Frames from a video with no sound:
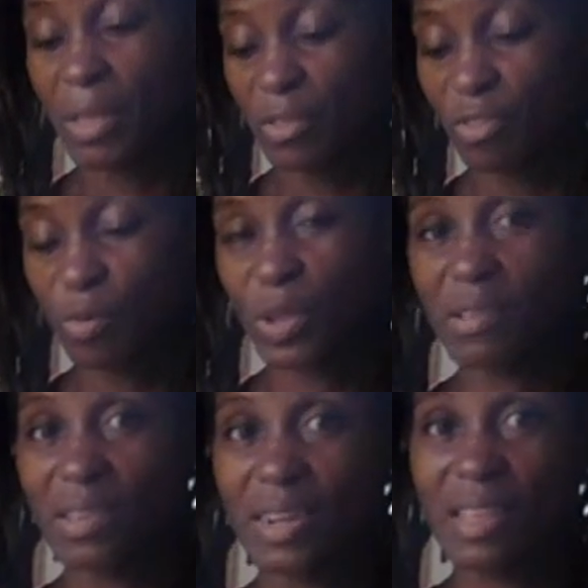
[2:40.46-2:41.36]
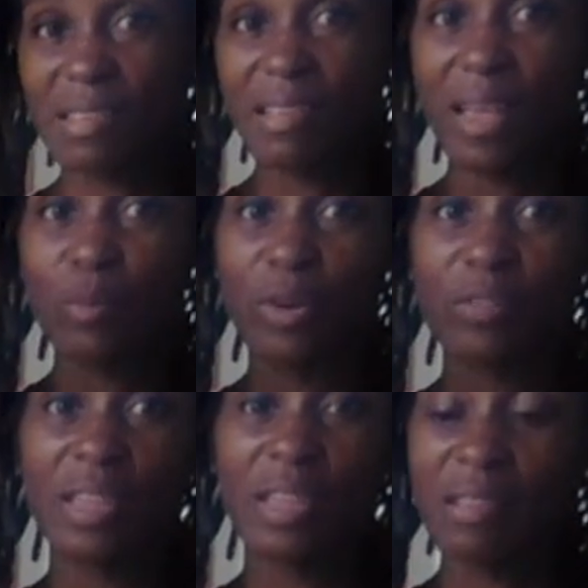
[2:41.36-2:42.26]
and squeeze it inside one
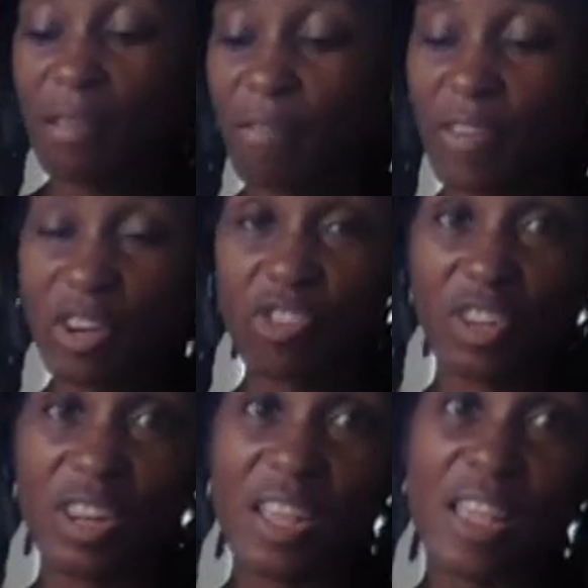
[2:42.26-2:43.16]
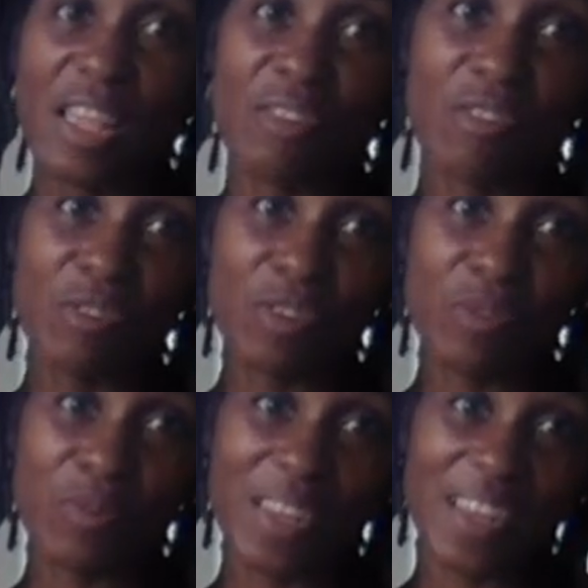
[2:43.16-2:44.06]
of these and finish it as soon
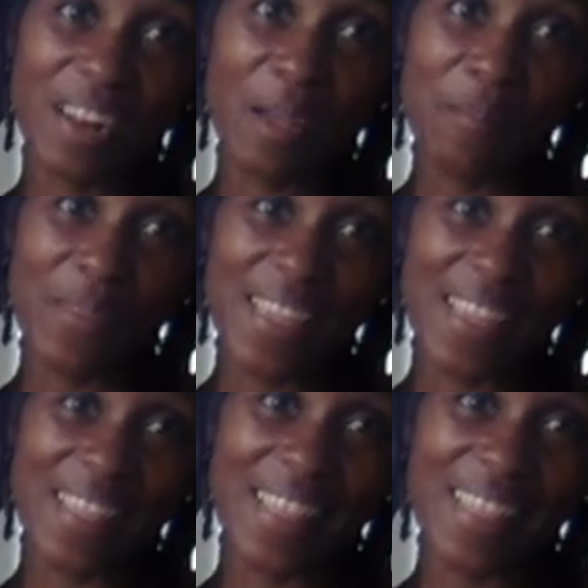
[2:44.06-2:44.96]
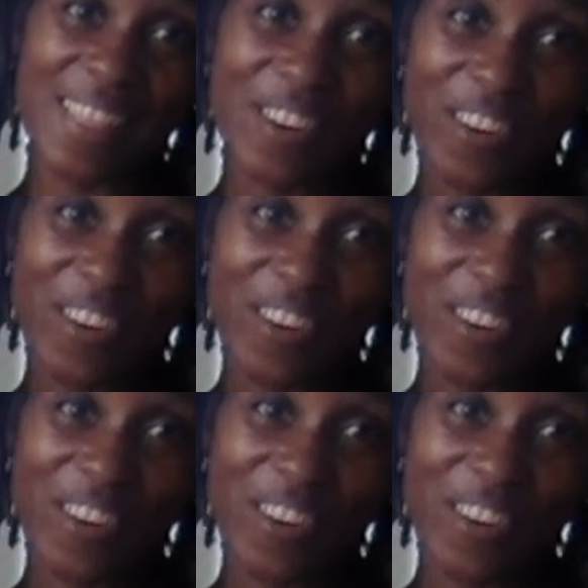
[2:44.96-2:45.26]
as we get up in the